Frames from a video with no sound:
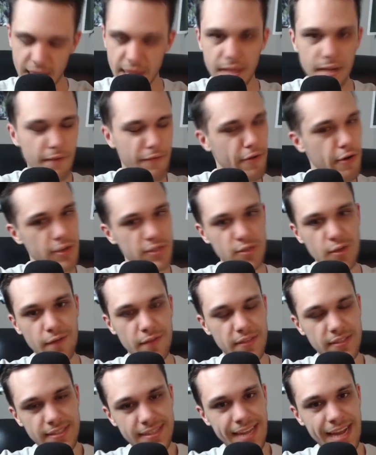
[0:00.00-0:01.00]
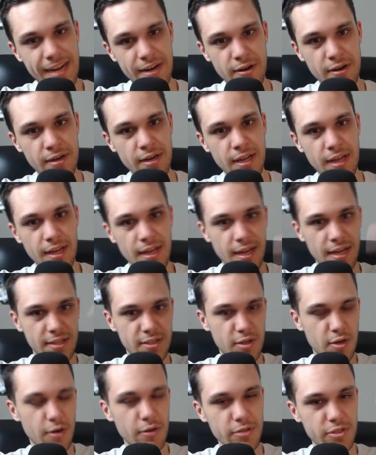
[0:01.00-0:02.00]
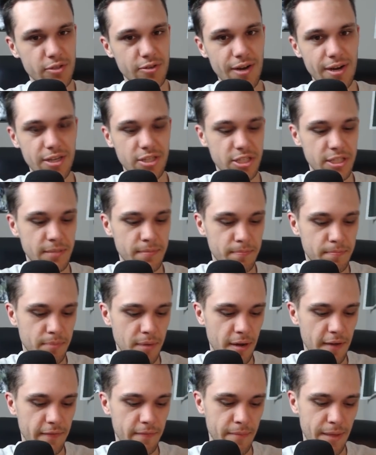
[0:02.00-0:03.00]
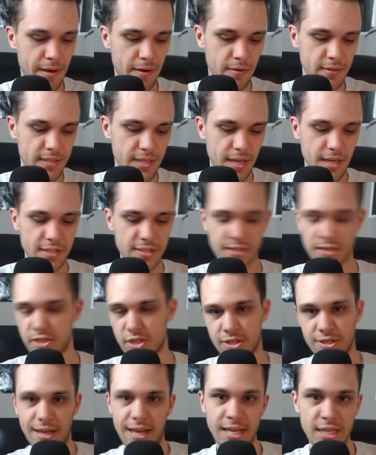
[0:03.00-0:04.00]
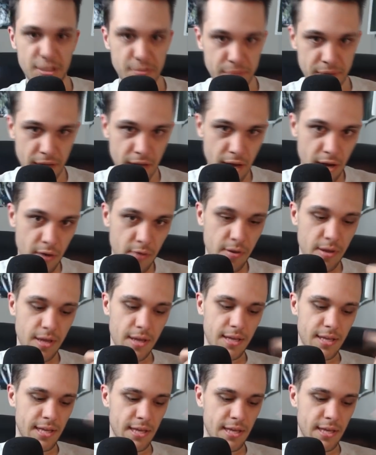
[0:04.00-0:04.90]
And then of course you have the standard turtle strategy buff medals such as HPO,